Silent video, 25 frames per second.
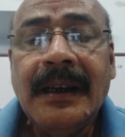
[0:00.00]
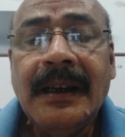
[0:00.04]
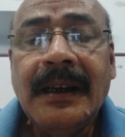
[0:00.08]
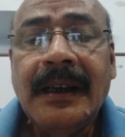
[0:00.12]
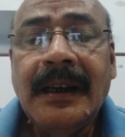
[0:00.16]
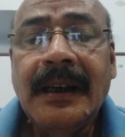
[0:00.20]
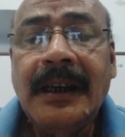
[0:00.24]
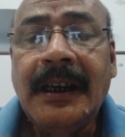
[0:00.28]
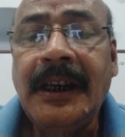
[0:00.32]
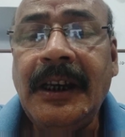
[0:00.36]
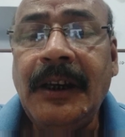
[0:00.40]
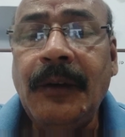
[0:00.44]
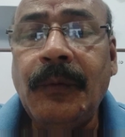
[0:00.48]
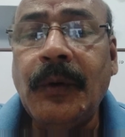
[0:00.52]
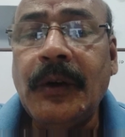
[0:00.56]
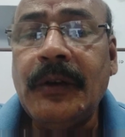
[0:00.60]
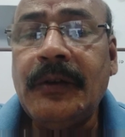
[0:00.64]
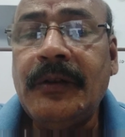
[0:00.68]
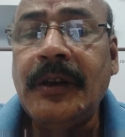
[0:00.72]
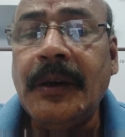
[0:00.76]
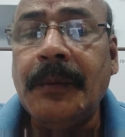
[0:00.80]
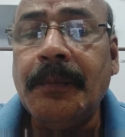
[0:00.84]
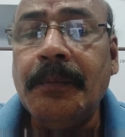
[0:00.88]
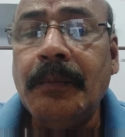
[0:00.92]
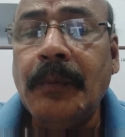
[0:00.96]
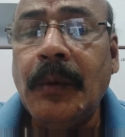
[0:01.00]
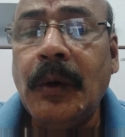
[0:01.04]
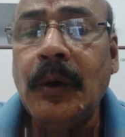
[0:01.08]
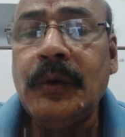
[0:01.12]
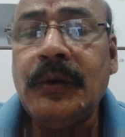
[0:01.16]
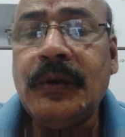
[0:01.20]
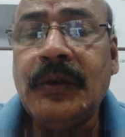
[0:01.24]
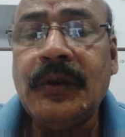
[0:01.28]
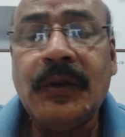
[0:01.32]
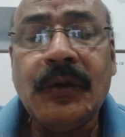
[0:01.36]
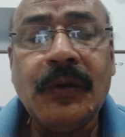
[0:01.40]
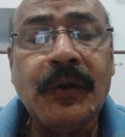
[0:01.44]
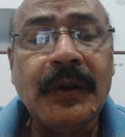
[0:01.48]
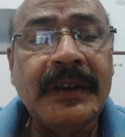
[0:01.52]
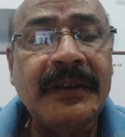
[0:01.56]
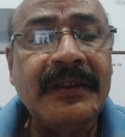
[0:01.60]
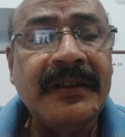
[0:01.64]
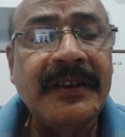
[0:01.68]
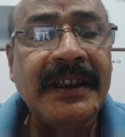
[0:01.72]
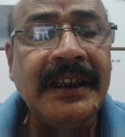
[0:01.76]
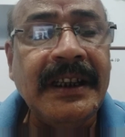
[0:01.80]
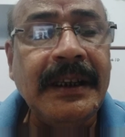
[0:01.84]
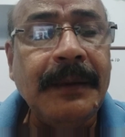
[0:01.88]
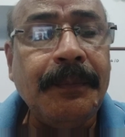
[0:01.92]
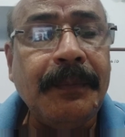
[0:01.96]
He was the most
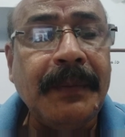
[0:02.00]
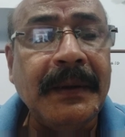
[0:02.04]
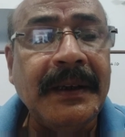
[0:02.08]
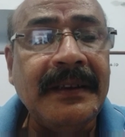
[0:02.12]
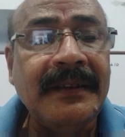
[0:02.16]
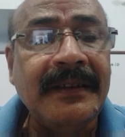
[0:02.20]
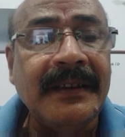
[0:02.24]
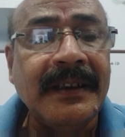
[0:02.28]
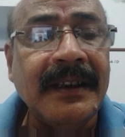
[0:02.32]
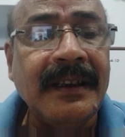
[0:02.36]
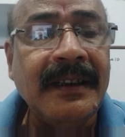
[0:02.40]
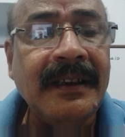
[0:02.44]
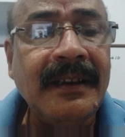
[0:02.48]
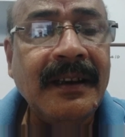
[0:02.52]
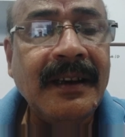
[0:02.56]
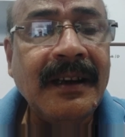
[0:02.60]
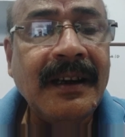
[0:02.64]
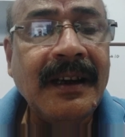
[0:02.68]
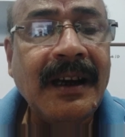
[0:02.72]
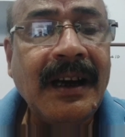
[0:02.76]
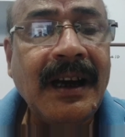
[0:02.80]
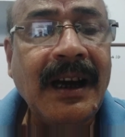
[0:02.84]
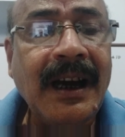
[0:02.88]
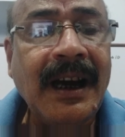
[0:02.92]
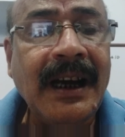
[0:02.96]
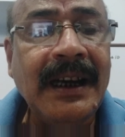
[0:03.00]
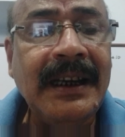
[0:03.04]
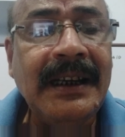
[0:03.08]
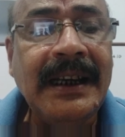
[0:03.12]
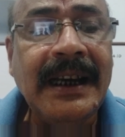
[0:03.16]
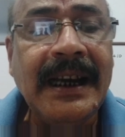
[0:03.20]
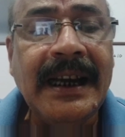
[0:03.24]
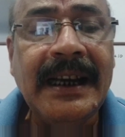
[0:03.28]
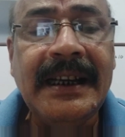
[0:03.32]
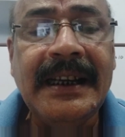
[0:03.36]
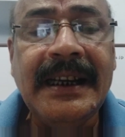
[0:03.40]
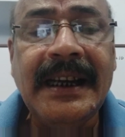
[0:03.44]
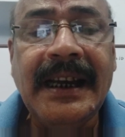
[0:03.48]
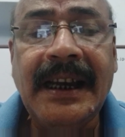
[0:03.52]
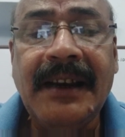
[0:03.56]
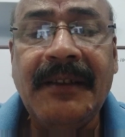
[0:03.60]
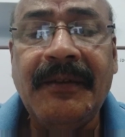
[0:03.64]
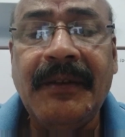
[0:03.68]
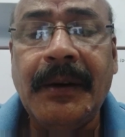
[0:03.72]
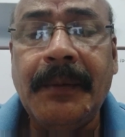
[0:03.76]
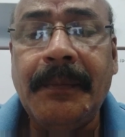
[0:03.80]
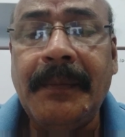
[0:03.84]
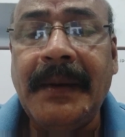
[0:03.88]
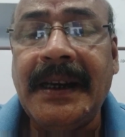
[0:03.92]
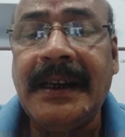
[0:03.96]
trusting person I had
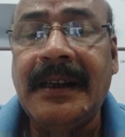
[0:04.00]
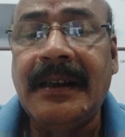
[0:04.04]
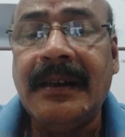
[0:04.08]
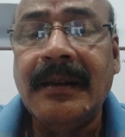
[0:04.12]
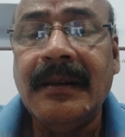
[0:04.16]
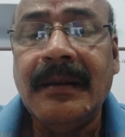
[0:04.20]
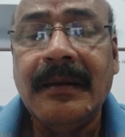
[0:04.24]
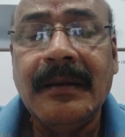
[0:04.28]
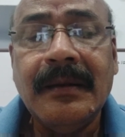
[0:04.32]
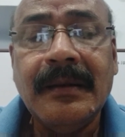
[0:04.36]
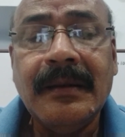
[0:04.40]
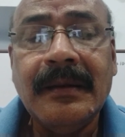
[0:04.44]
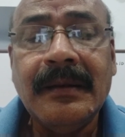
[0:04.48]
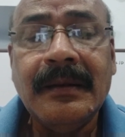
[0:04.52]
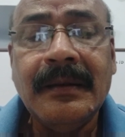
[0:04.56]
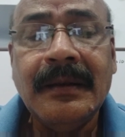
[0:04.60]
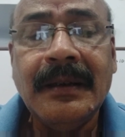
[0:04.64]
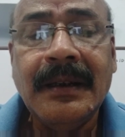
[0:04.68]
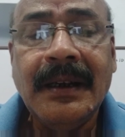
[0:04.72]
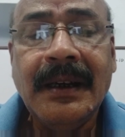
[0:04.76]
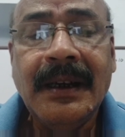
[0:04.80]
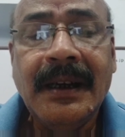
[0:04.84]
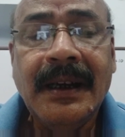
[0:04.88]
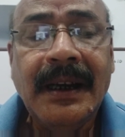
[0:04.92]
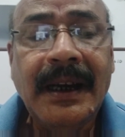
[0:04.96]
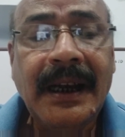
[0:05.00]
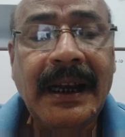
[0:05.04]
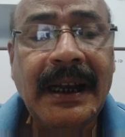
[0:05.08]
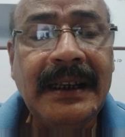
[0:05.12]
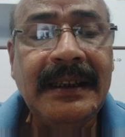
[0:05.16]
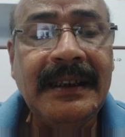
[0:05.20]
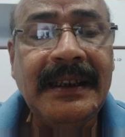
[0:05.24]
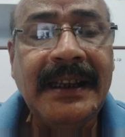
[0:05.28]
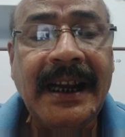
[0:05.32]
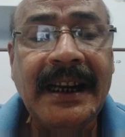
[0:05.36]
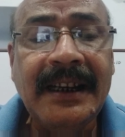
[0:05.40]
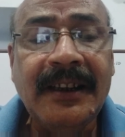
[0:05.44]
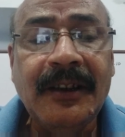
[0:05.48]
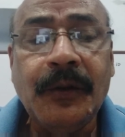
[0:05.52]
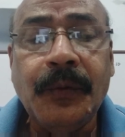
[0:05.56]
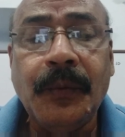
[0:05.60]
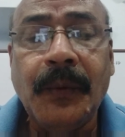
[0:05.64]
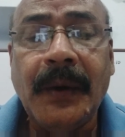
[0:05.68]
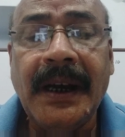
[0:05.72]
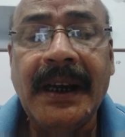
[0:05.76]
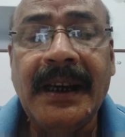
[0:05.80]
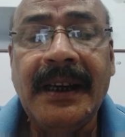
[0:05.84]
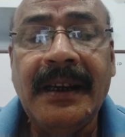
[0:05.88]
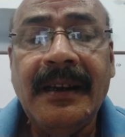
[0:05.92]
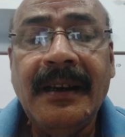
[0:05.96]
ever met, and that's
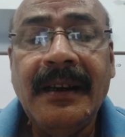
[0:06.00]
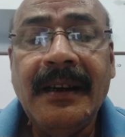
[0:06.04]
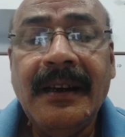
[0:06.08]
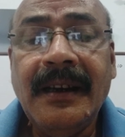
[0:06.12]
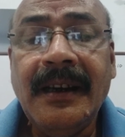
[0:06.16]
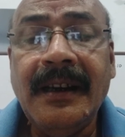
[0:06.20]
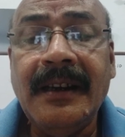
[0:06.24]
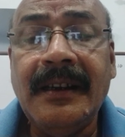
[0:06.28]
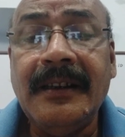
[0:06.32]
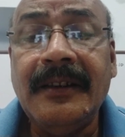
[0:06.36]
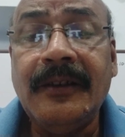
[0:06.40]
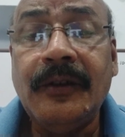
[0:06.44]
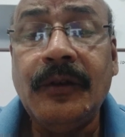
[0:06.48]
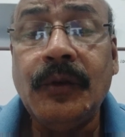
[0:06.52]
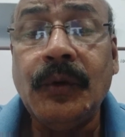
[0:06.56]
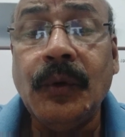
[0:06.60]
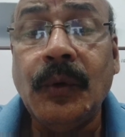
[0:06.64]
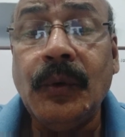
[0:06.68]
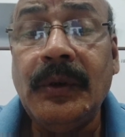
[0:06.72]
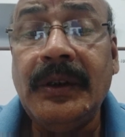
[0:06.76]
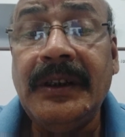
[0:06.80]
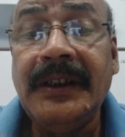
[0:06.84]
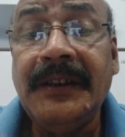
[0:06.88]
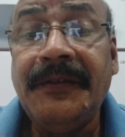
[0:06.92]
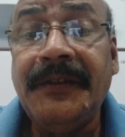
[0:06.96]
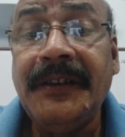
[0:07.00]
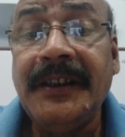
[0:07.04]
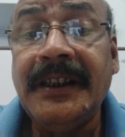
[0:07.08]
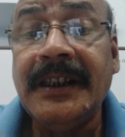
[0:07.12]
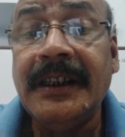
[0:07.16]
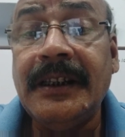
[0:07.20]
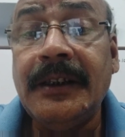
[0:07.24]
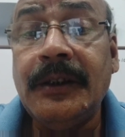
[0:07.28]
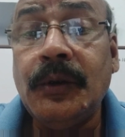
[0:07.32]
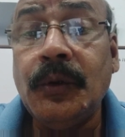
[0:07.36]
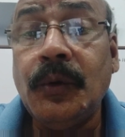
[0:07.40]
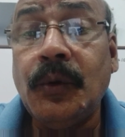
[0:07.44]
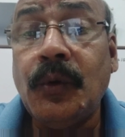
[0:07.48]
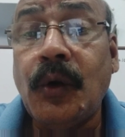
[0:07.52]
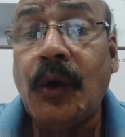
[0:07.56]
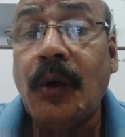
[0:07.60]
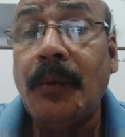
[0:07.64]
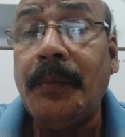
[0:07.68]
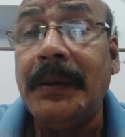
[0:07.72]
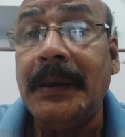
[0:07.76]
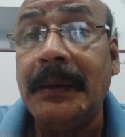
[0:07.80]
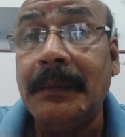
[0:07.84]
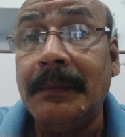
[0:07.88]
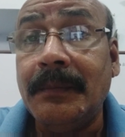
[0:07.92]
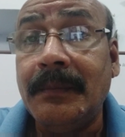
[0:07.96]
why it is so difficult to
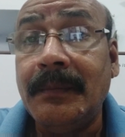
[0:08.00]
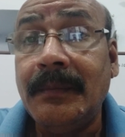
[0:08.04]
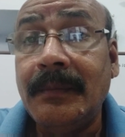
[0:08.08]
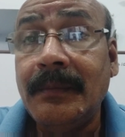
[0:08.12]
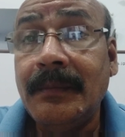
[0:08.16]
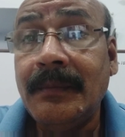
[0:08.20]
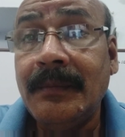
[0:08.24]
rob him.